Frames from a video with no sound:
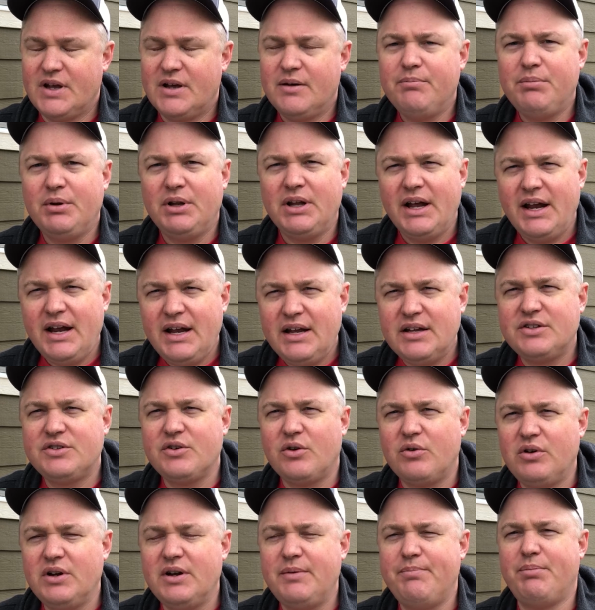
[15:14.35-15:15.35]
play is
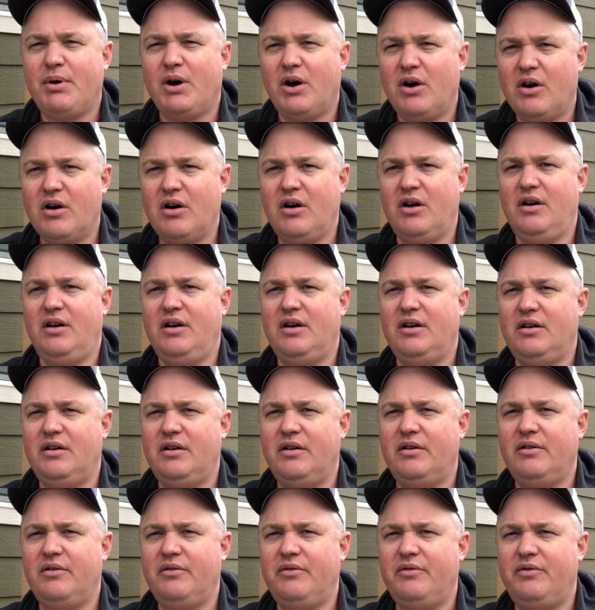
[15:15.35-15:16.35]
only part
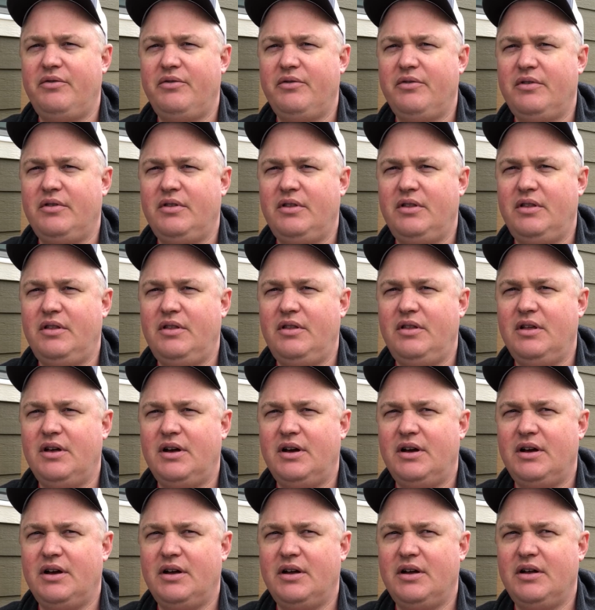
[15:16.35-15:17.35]
of
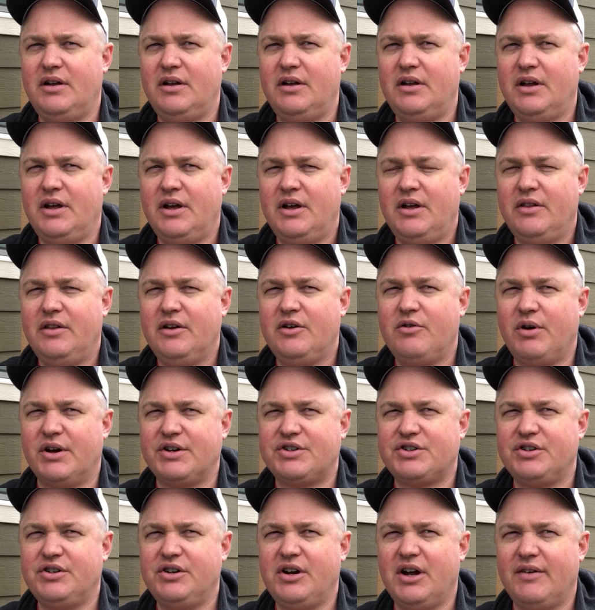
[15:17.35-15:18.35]
the
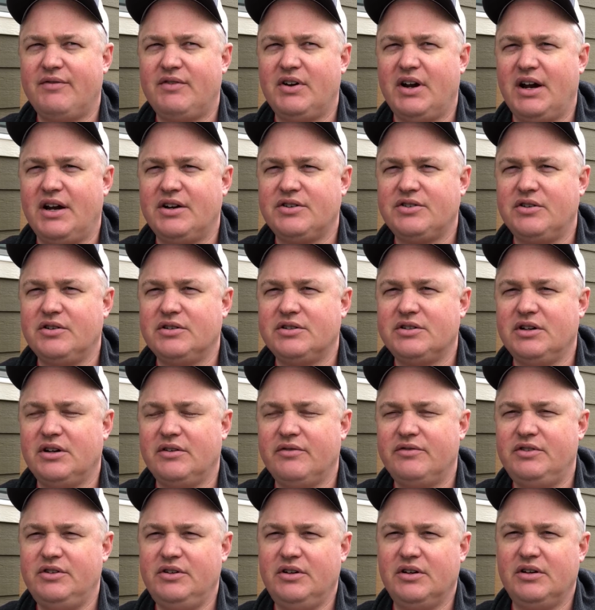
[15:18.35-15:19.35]
question you have to ask
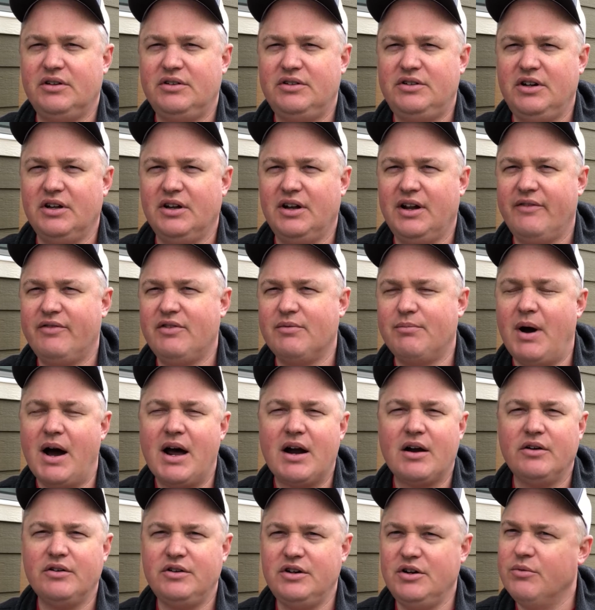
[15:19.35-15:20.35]
yourself. Do you love the
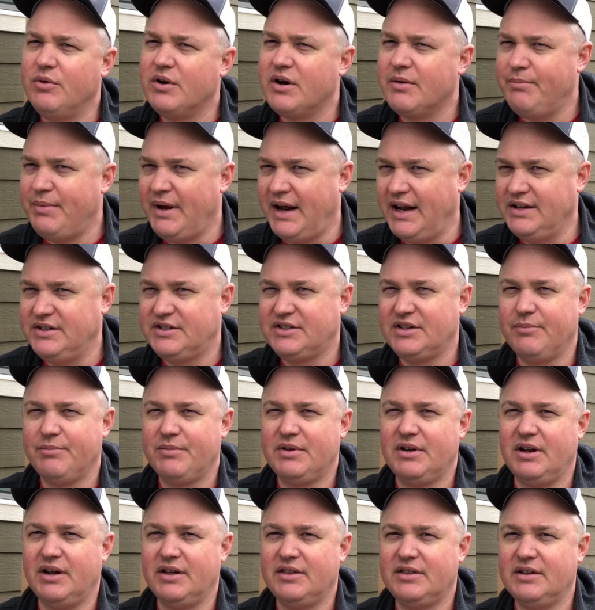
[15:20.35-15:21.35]
model? Do you want to paint
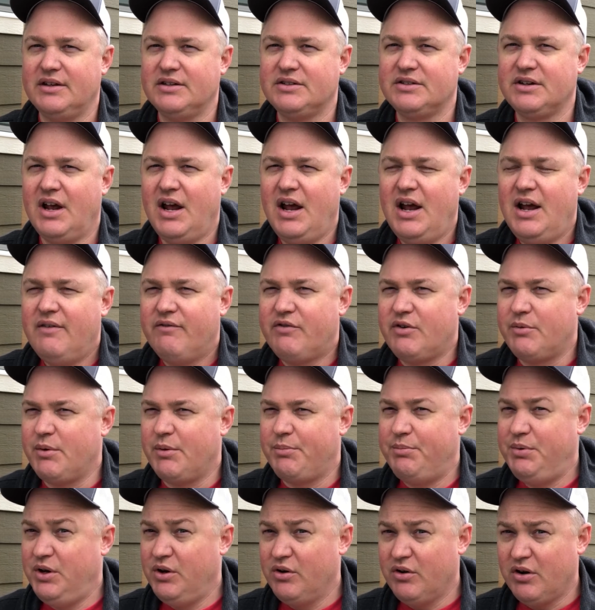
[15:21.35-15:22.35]
something like this? From a
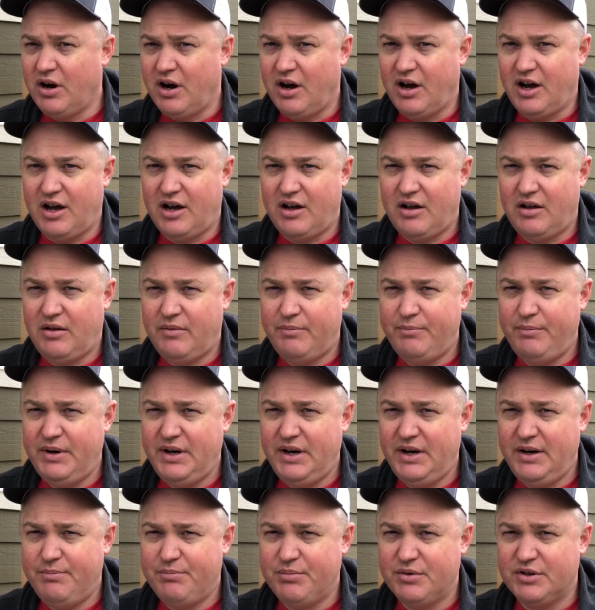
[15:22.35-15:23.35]
pure
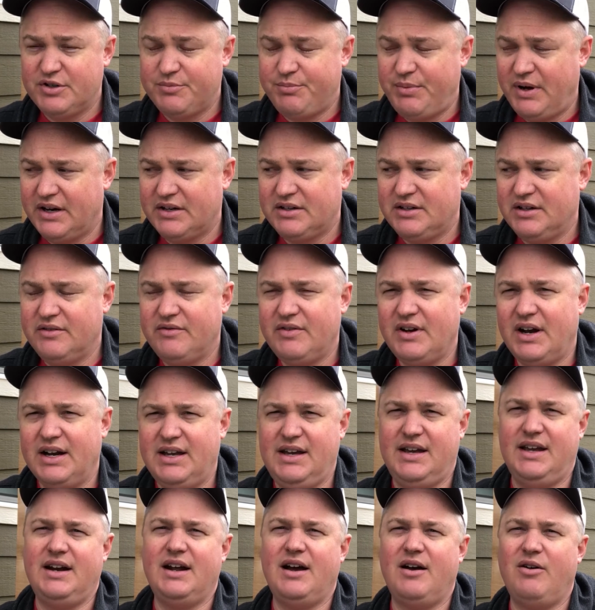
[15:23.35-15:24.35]
hobby perspective, I
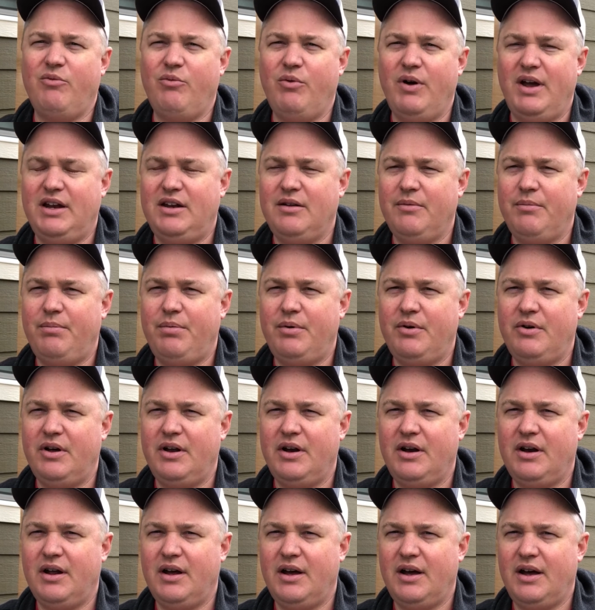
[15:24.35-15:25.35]
cannot wait to
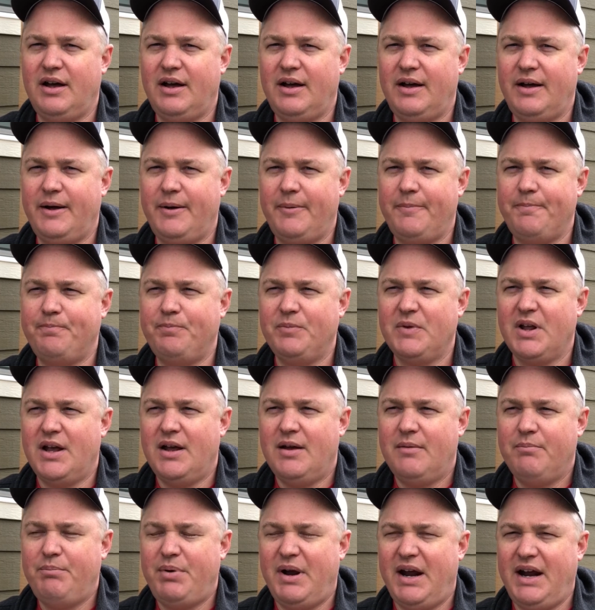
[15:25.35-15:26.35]
put
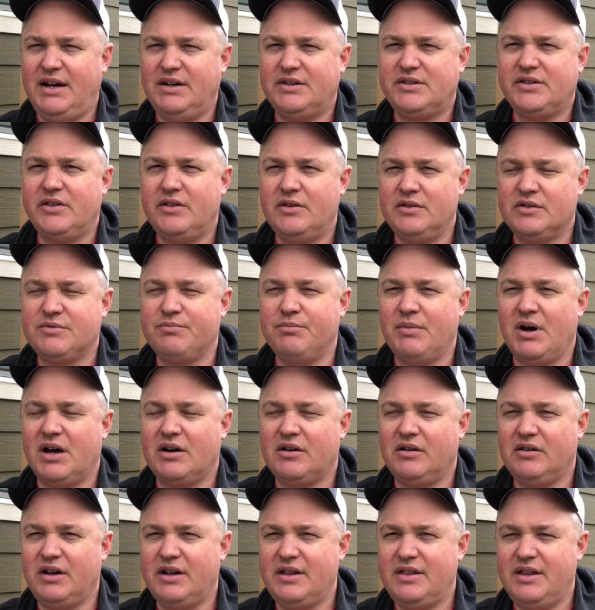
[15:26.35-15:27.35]
paint to this
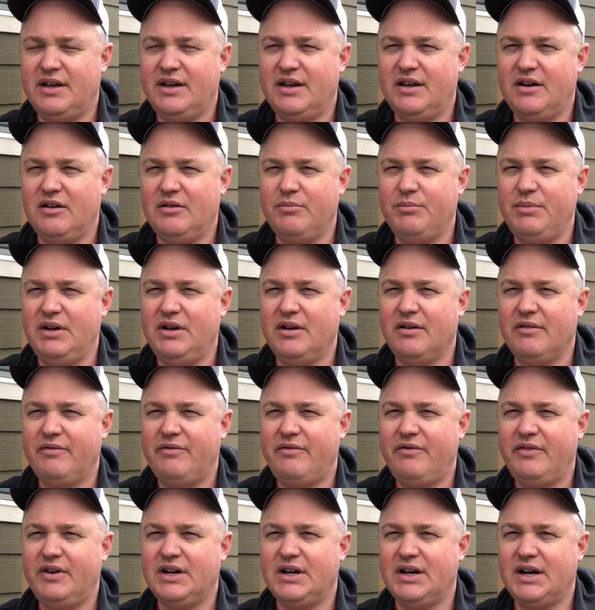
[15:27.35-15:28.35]
model. I think it'll be a
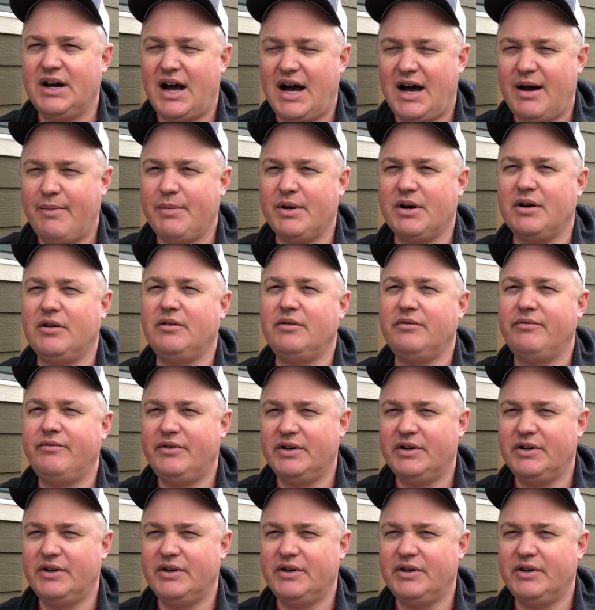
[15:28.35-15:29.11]
phenomenal